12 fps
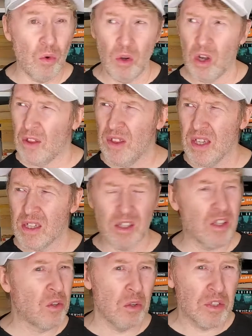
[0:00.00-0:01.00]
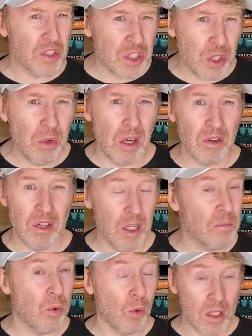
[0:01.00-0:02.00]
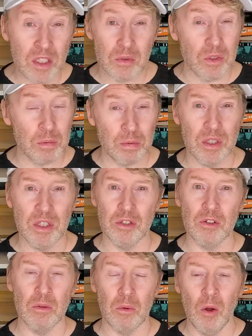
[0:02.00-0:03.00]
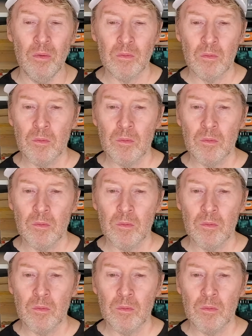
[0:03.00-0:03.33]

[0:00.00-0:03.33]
I think, close to 200 hit points. It was pretty durable,